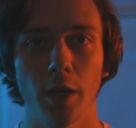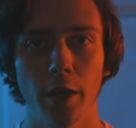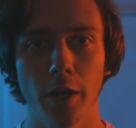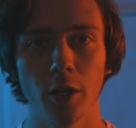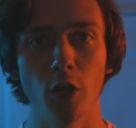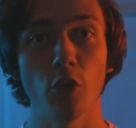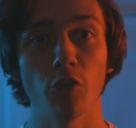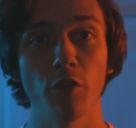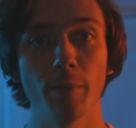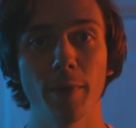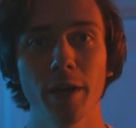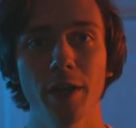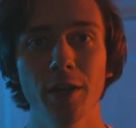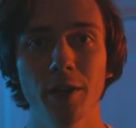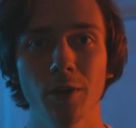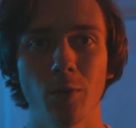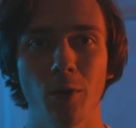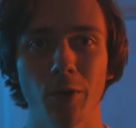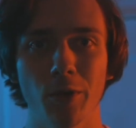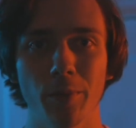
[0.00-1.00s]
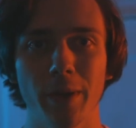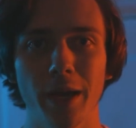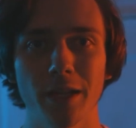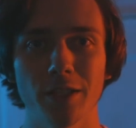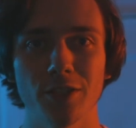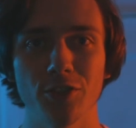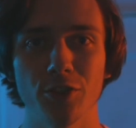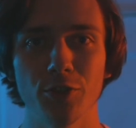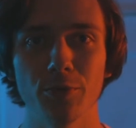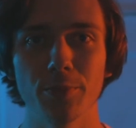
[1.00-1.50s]
Hello everybody, welcome back
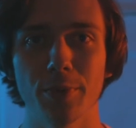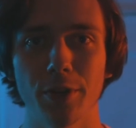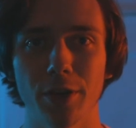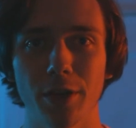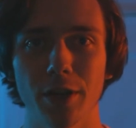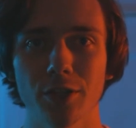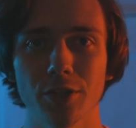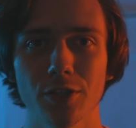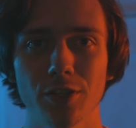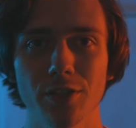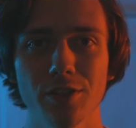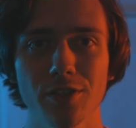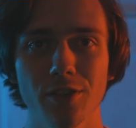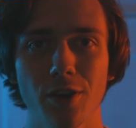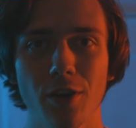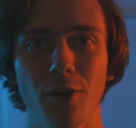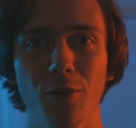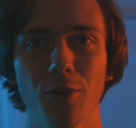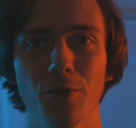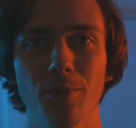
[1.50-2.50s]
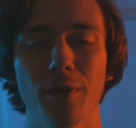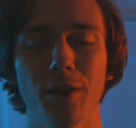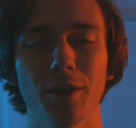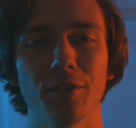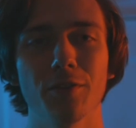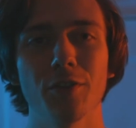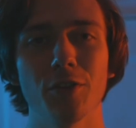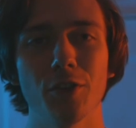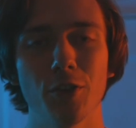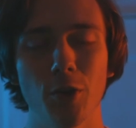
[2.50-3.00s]
to Doom Productions, home
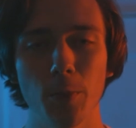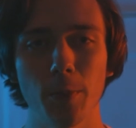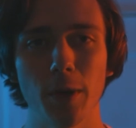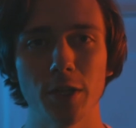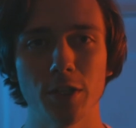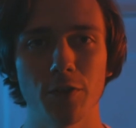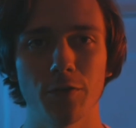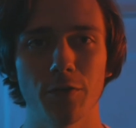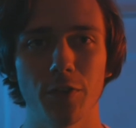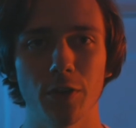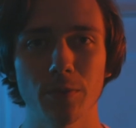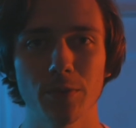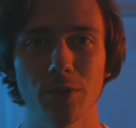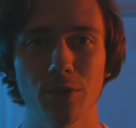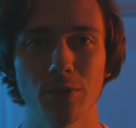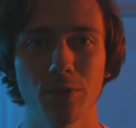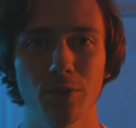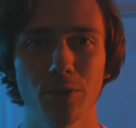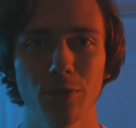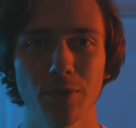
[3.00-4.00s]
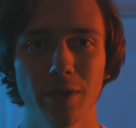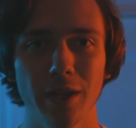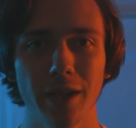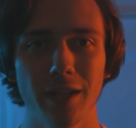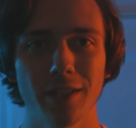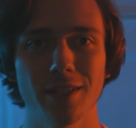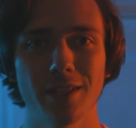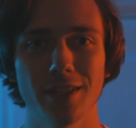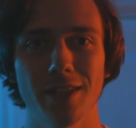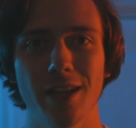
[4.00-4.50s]
of the No Budget Film School,
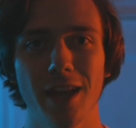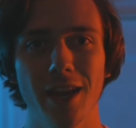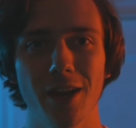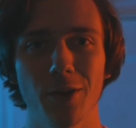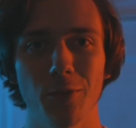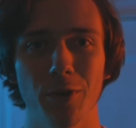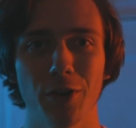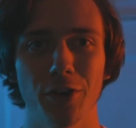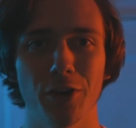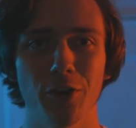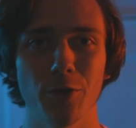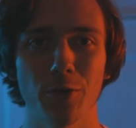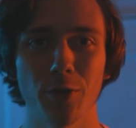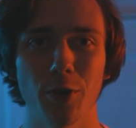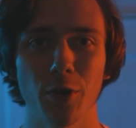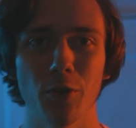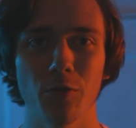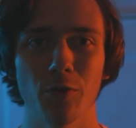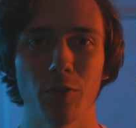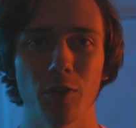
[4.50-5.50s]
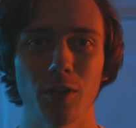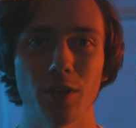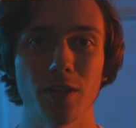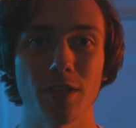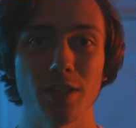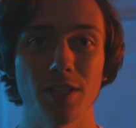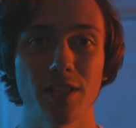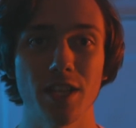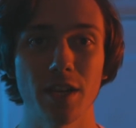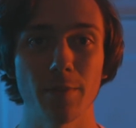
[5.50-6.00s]
and today we are going over the
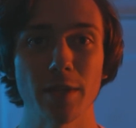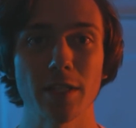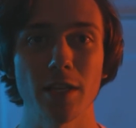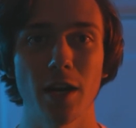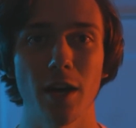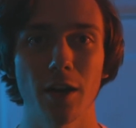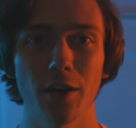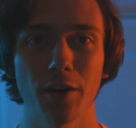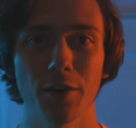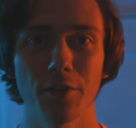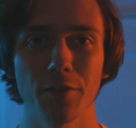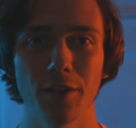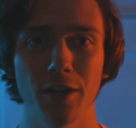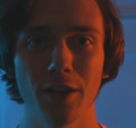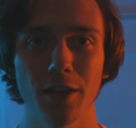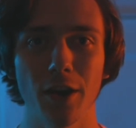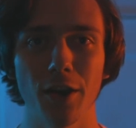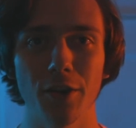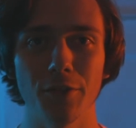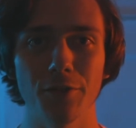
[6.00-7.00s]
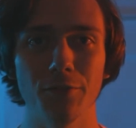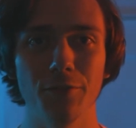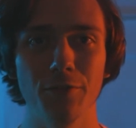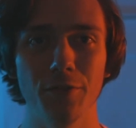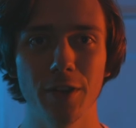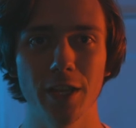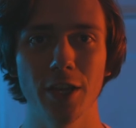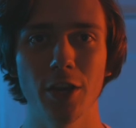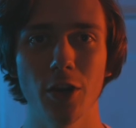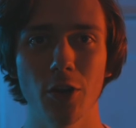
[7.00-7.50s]
cinematography of
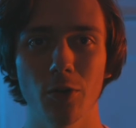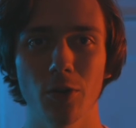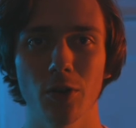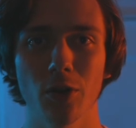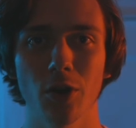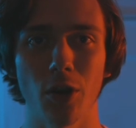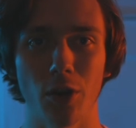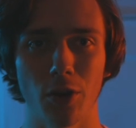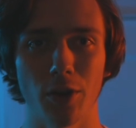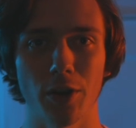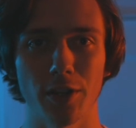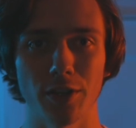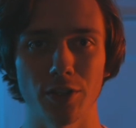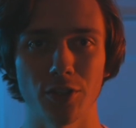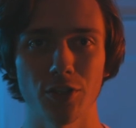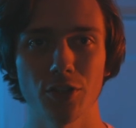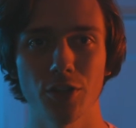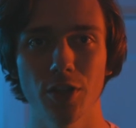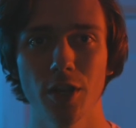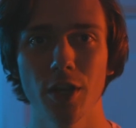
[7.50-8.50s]
video Carnage.